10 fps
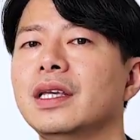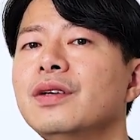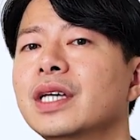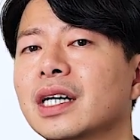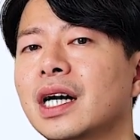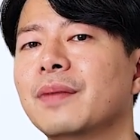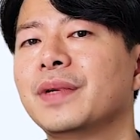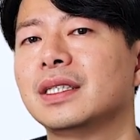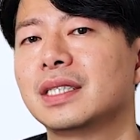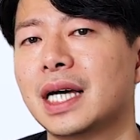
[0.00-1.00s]
You can
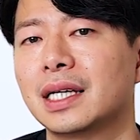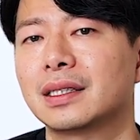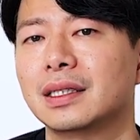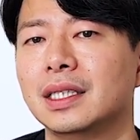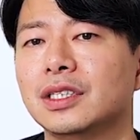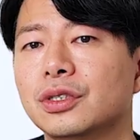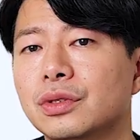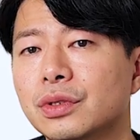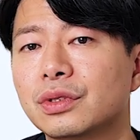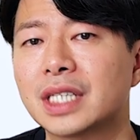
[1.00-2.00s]
copy that into
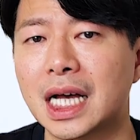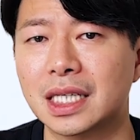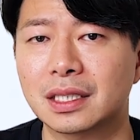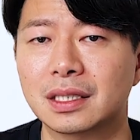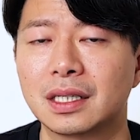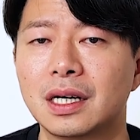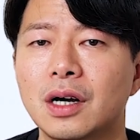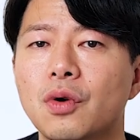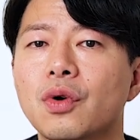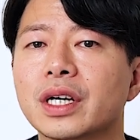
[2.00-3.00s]
Google Tasks
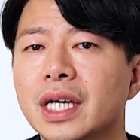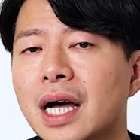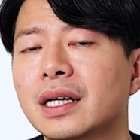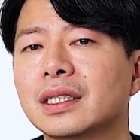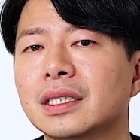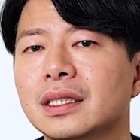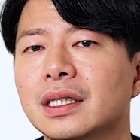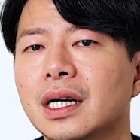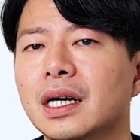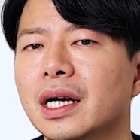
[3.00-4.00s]
or Calendar
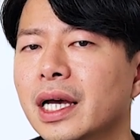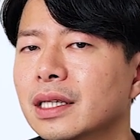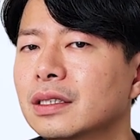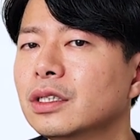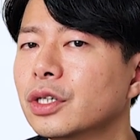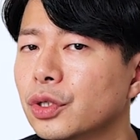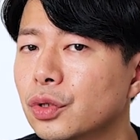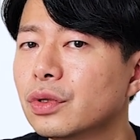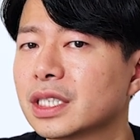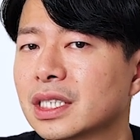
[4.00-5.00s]
and
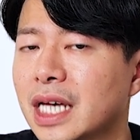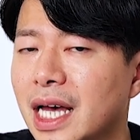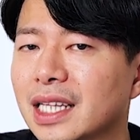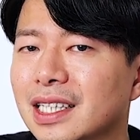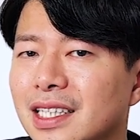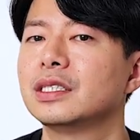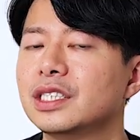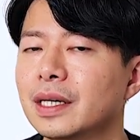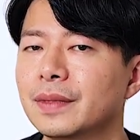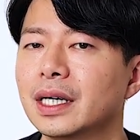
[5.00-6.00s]
you are set.
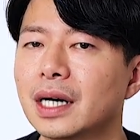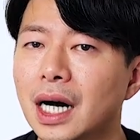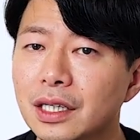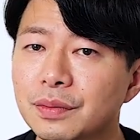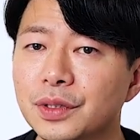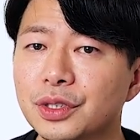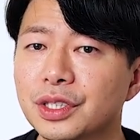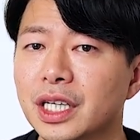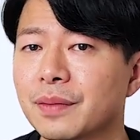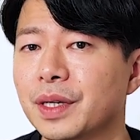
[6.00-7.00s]
Gemini output
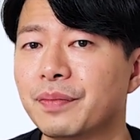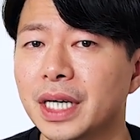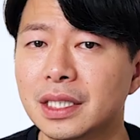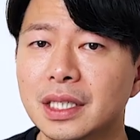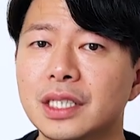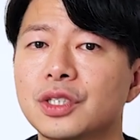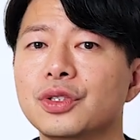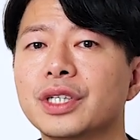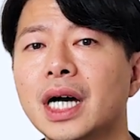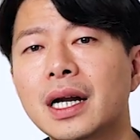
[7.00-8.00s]
can be pasted
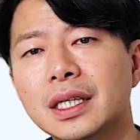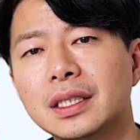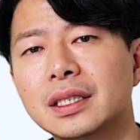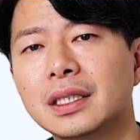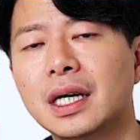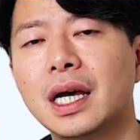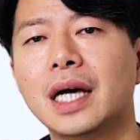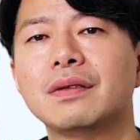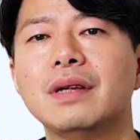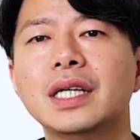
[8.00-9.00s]
into Calendar
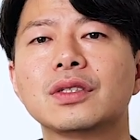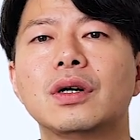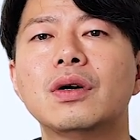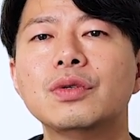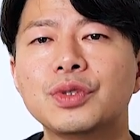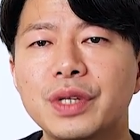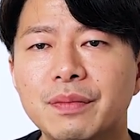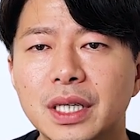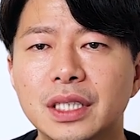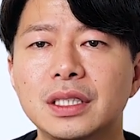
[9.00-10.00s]
and let auto
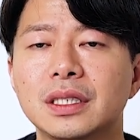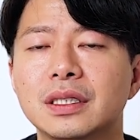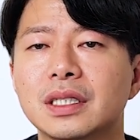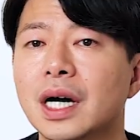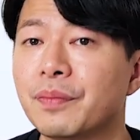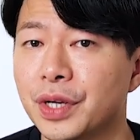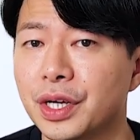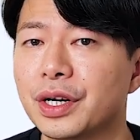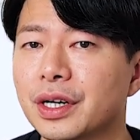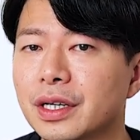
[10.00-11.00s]
reminders
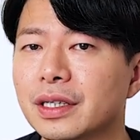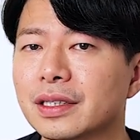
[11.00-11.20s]
appear.